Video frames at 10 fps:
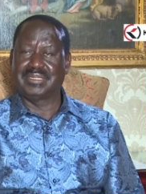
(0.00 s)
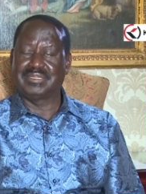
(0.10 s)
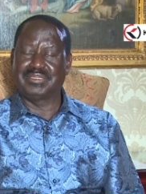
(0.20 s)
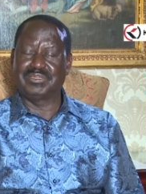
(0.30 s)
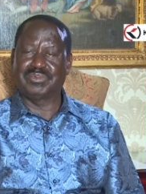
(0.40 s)

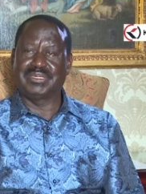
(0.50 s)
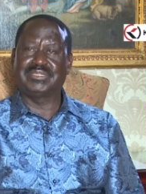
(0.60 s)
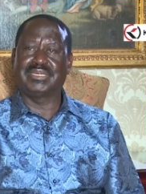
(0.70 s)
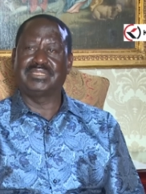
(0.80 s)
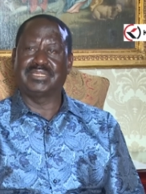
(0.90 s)
And these were
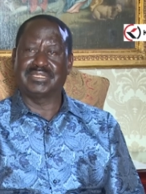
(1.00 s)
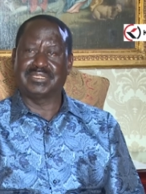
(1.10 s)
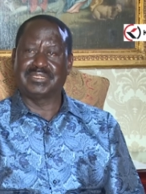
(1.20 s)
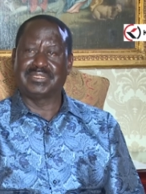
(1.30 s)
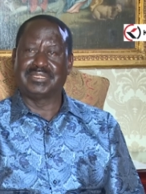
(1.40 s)
his
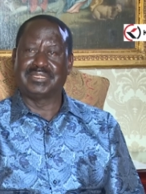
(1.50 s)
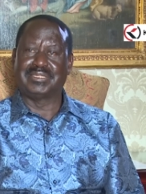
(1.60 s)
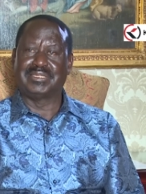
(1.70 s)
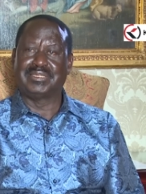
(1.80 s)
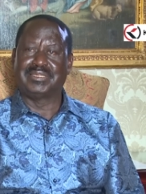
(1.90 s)
agents.
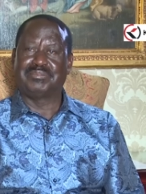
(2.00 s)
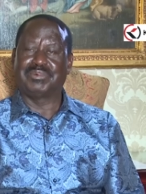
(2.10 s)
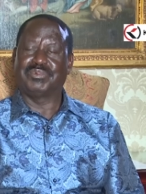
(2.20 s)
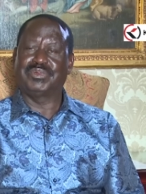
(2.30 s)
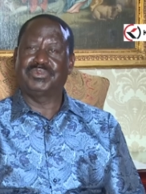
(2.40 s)

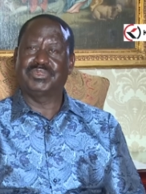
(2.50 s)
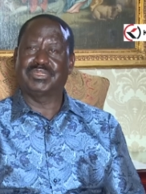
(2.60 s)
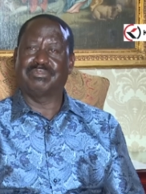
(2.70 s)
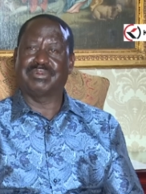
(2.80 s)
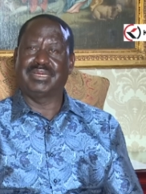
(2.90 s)
What was
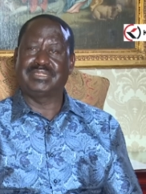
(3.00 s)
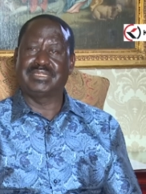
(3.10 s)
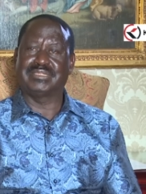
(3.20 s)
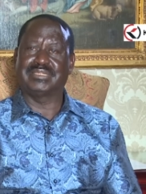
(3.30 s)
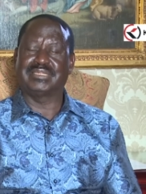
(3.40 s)

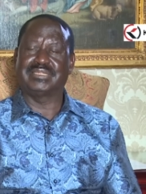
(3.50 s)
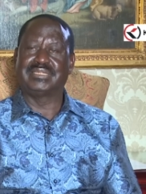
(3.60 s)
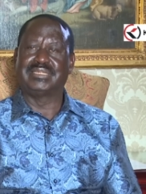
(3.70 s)
surprising is that